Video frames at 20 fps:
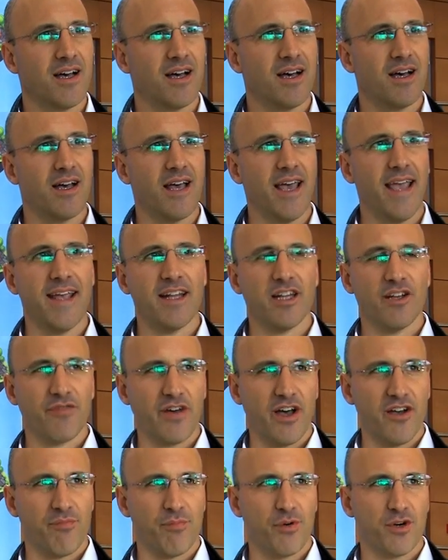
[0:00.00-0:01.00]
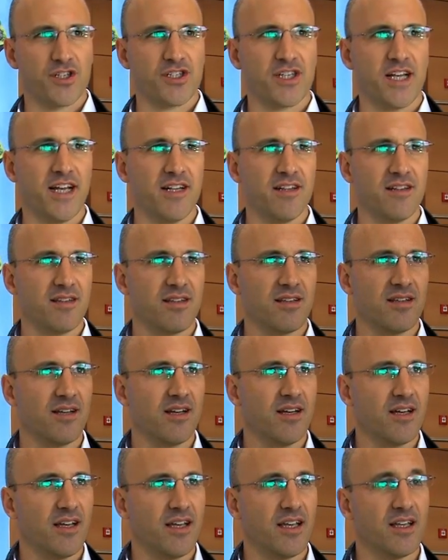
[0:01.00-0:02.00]
85%
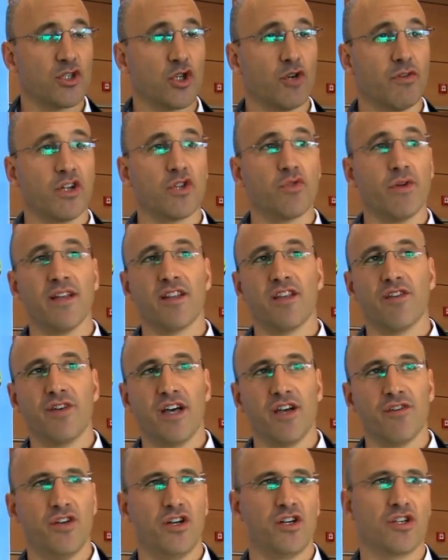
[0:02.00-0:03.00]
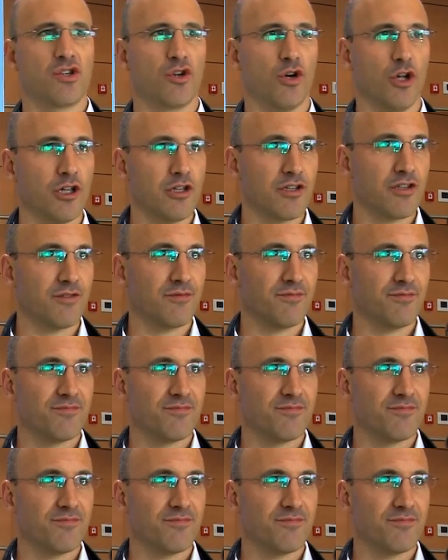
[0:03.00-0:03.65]
is over 25 years old,